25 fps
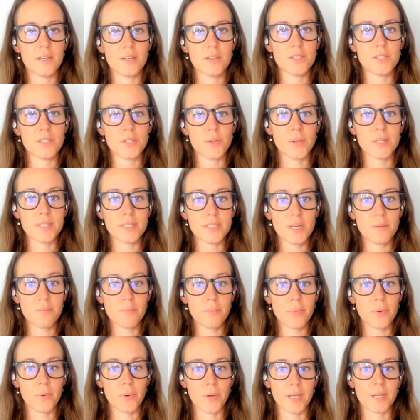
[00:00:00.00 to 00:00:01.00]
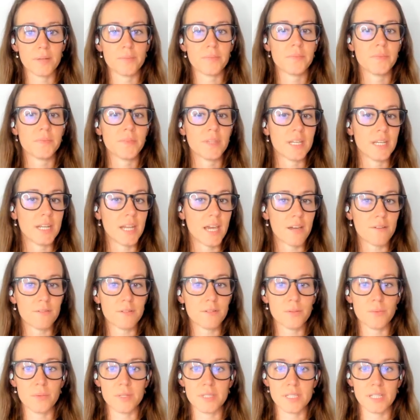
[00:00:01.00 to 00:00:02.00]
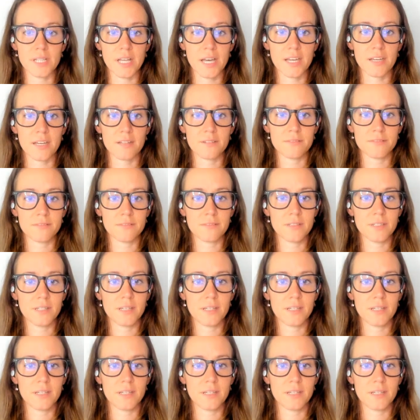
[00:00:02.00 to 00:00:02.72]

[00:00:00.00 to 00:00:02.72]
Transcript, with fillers: So, at some point in everyone's life,